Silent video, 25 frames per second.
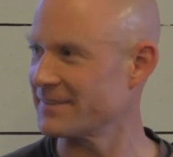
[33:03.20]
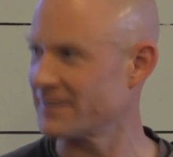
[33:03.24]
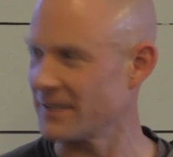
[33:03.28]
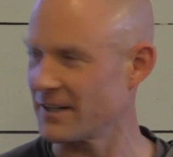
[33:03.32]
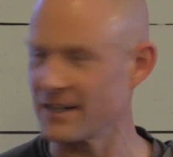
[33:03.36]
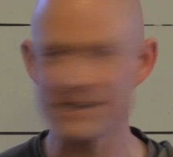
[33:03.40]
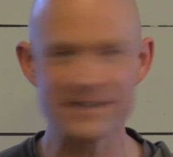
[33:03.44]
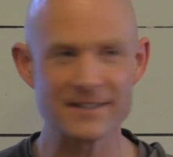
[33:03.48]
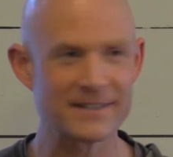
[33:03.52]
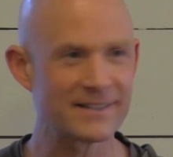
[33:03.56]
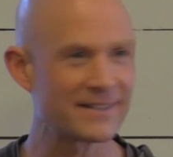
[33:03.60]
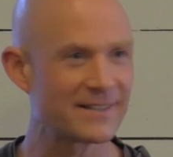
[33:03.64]

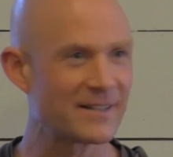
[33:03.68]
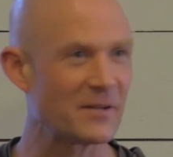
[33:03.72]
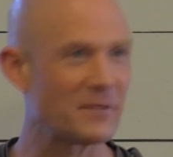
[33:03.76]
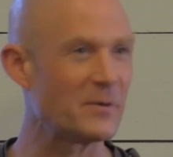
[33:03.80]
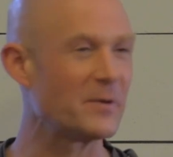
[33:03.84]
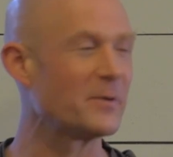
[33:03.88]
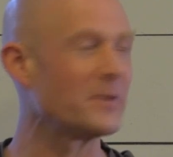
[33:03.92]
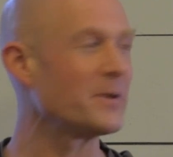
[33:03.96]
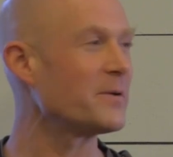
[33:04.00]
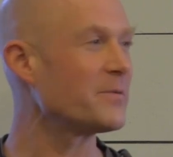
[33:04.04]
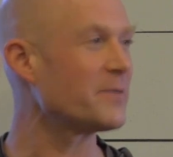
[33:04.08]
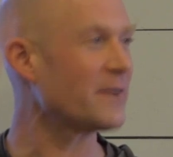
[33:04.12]
Right? I
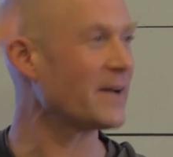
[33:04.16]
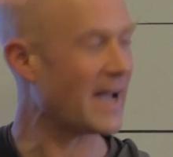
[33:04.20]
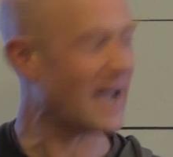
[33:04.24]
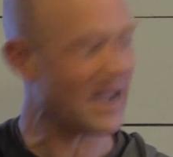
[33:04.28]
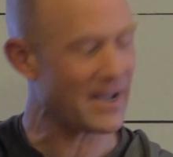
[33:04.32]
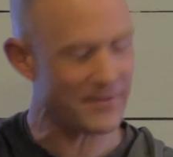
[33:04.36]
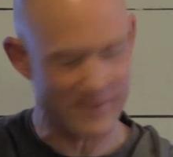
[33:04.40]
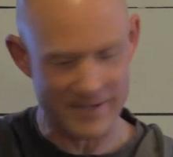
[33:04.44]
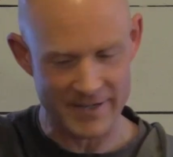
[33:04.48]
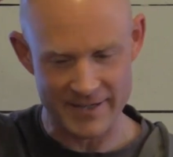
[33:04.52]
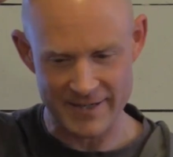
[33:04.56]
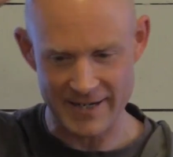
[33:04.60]
mean, we even
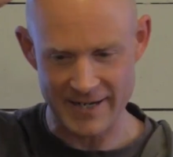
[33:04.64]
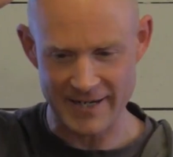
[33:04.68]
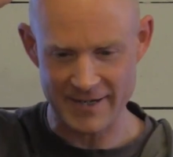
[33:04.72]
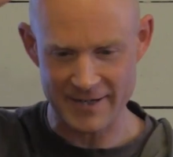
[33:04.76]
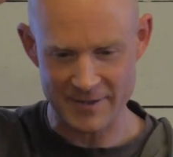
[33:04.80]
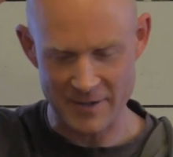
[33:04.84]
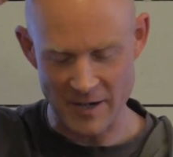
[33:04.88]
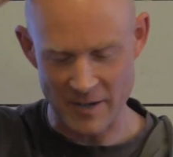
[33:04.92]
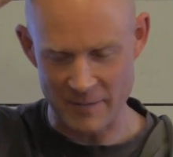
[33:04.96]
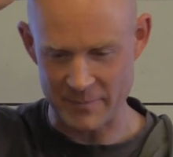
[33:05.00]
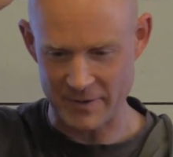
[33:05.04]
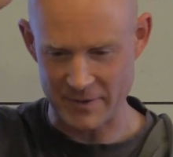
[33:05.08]
have it in
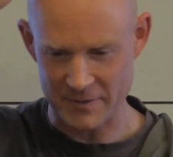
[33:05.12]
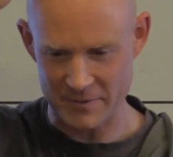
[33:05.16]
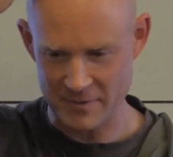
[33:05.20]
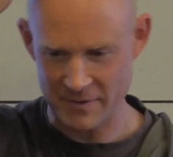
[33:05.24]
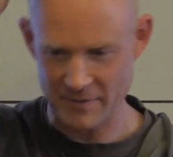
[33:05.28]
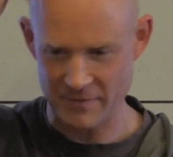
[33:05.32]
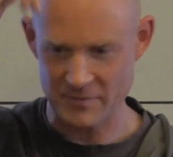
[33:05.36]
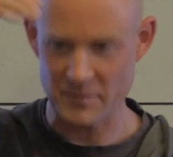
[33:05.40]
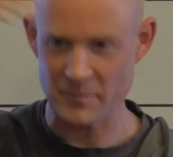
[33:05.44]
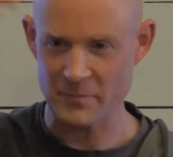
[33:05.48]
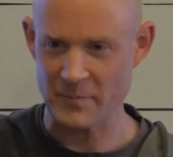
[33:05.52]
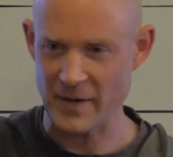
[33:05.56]
economics.
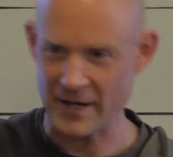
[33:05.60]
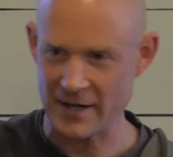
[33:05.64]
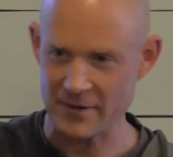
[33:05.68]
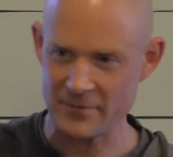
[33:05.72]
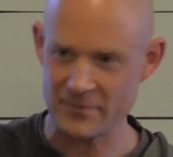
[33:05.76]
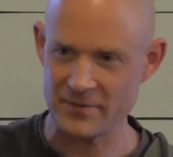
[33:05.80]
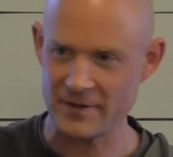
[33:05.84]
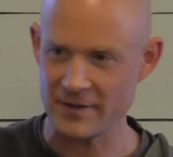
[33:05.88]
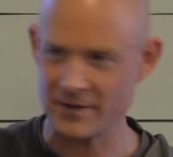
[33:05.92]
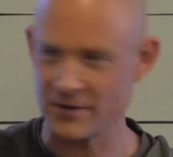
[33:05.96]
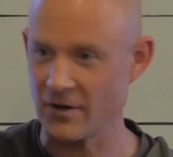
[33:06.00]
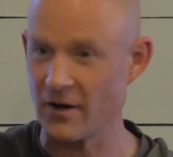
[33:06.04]
We have the
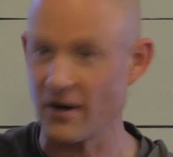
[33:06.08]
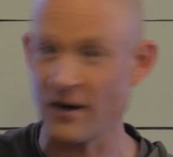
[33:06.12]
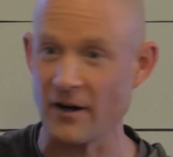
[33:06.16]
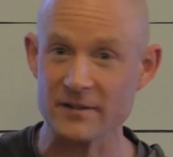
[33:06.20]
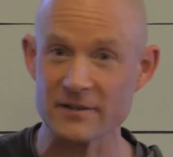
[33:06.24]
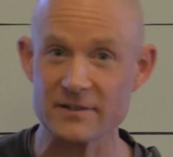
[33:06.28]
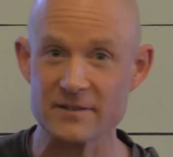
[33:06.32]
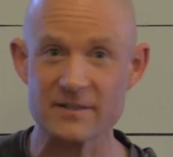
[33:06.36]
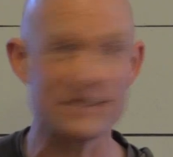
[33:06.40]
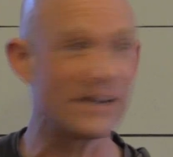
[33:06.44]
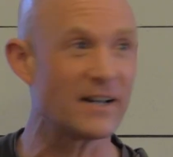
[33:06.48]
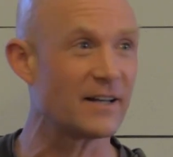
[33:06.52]

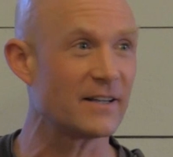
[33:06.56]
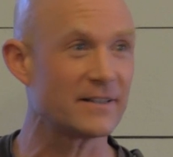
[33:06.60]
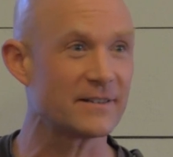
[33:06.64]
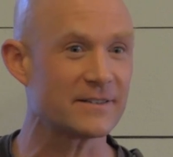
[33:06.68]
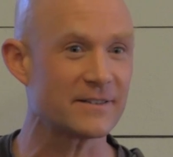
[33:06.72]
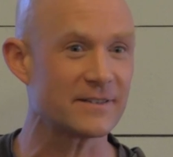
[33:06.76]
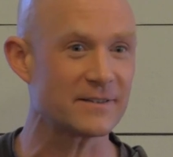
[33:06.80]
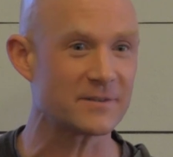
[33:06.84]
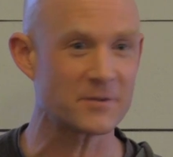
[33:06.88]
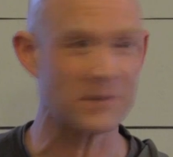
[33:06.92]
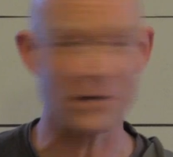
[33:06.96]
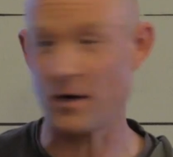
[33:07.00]
benefit-cost
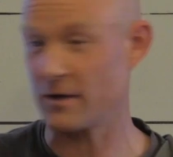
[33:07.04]
analysis.